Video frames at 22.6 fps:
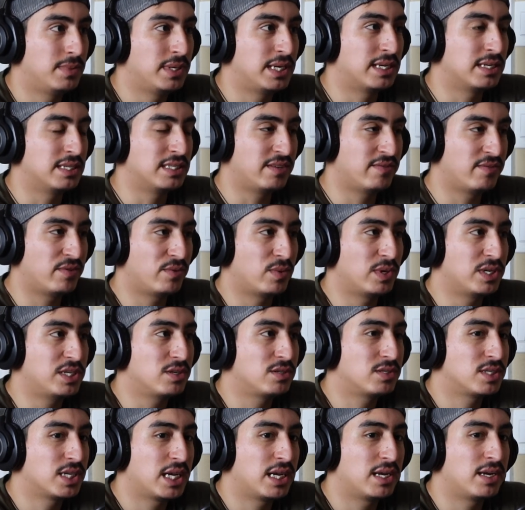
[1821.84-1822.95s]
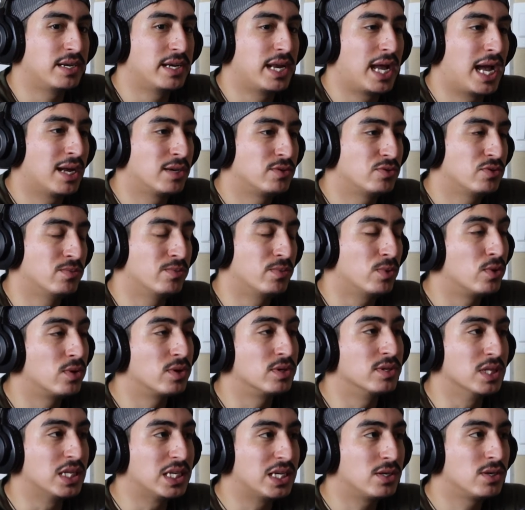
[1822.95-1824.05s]
Because even when you say natural
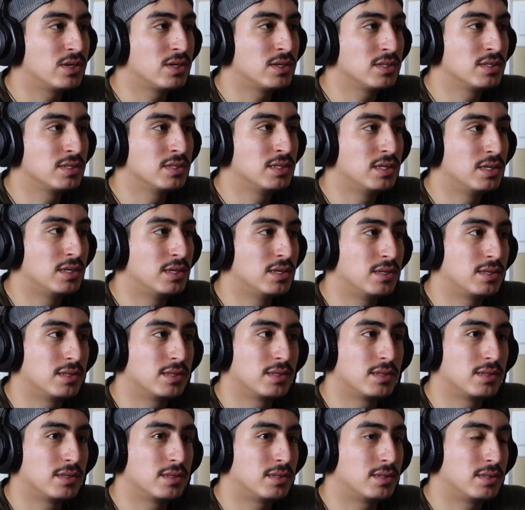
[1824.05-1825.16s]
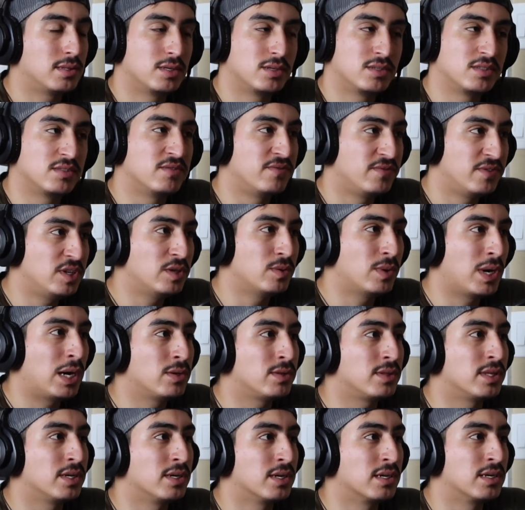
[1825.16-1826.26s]
born leaders, there's a few
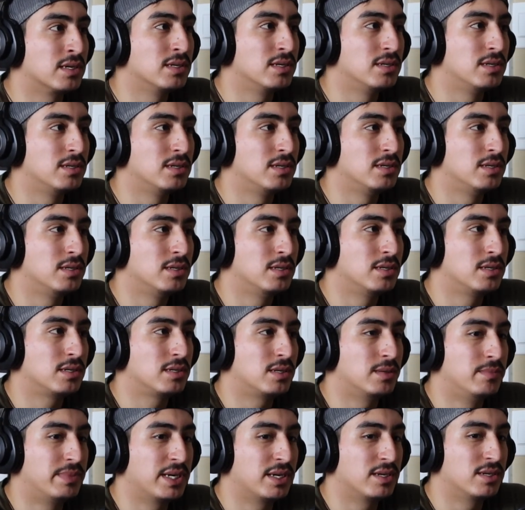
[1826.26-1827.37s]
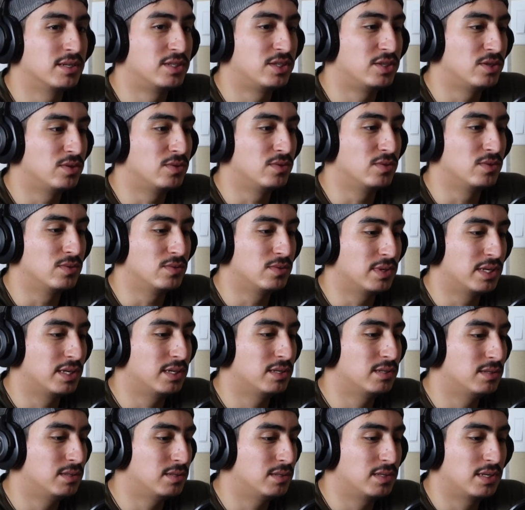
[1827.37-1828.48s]
out there compared to
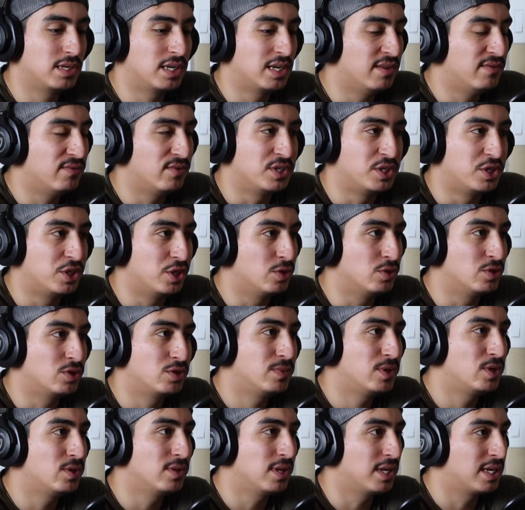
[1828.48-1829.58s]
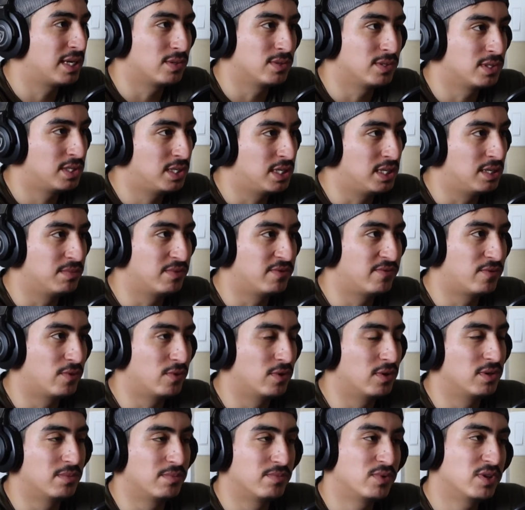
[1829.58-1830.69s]
every Joe Schmo, like I was saying
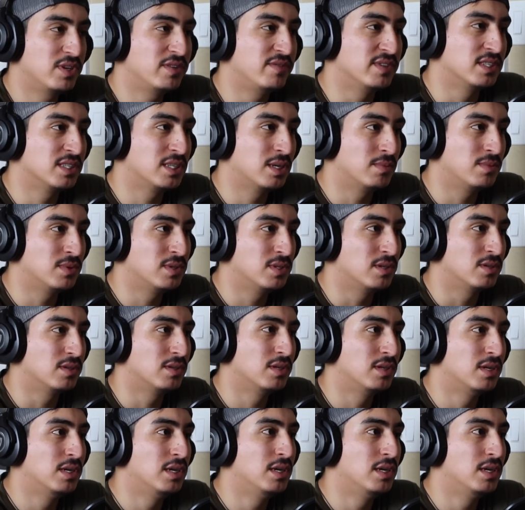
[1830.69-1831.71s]
before in the previous episode.